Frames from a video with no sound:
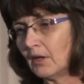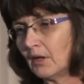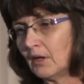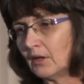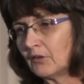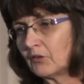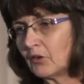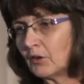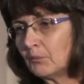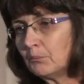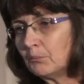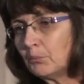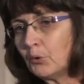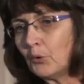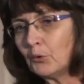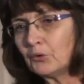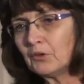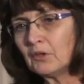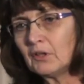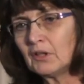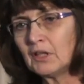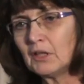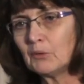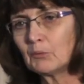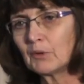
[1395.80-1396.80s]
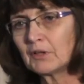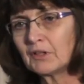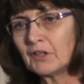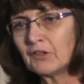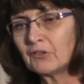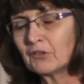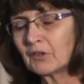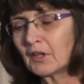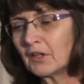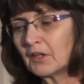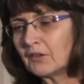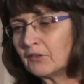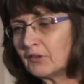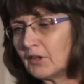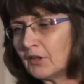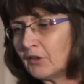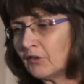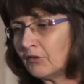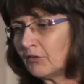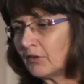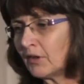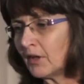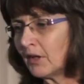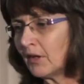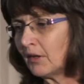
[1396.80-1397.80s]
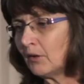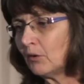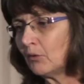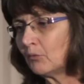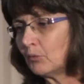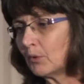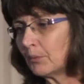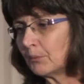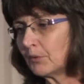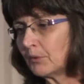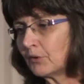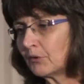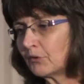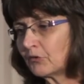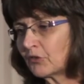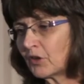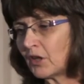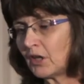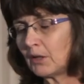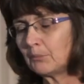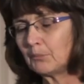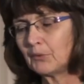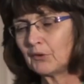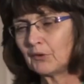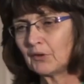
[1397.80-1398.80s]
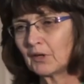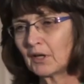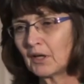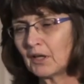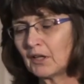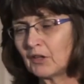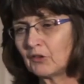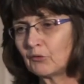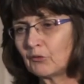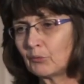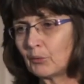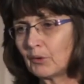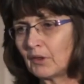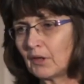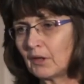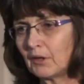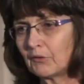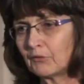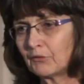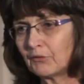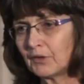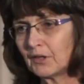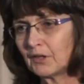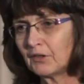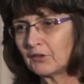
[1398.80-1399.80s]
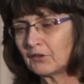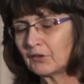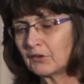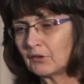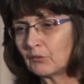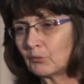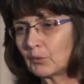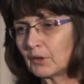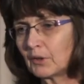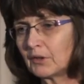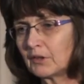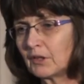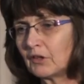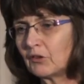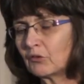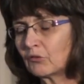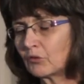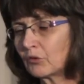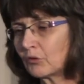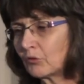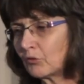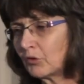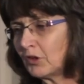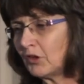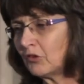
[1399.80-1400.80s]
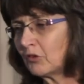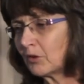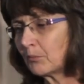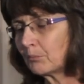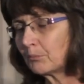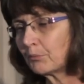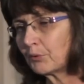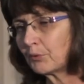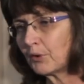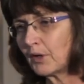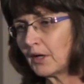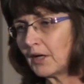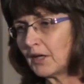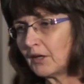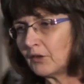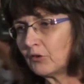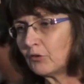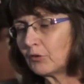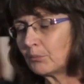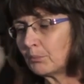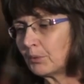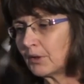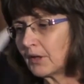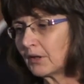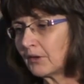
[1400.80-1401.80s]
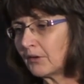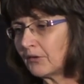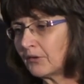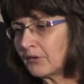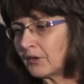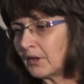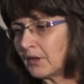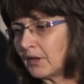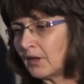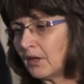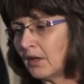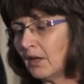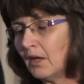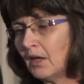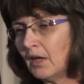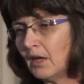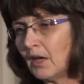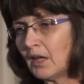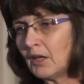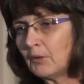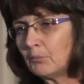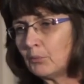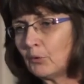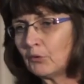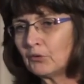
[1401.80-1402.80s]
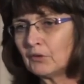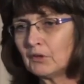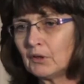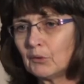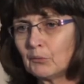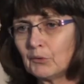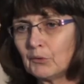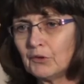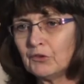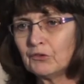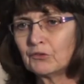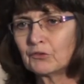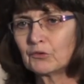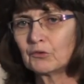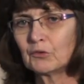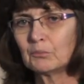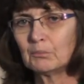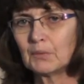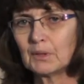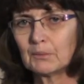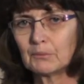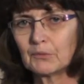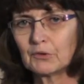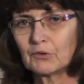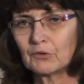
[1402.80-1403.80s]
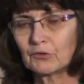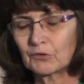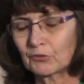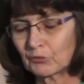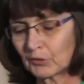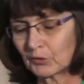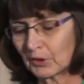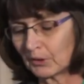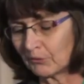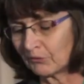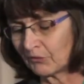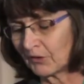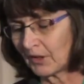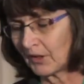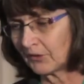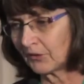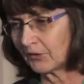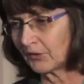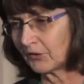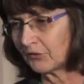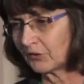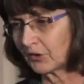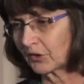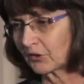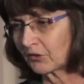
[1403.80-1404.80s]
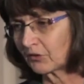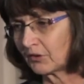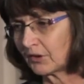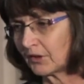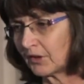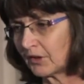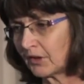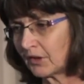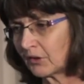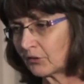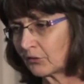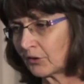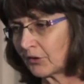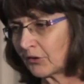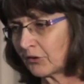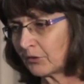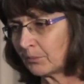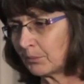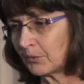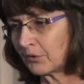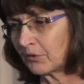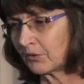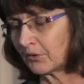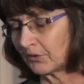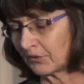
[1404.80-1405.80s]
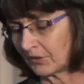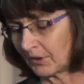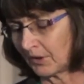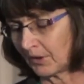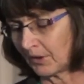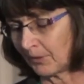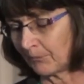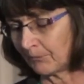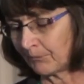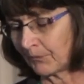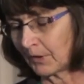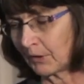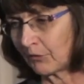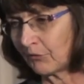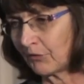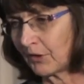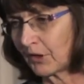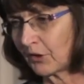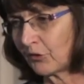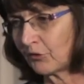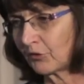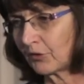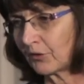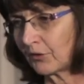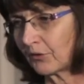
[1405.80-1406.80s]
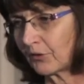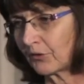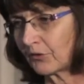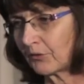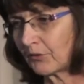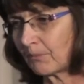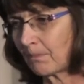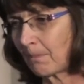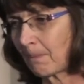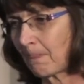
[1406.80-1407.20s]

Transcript: So importantly, one needs to identify women of childbearing age where they're infected, one needs to treat them prior to pregnancy, and importantly, always to remember to screen for other sexually transmitted um, infections.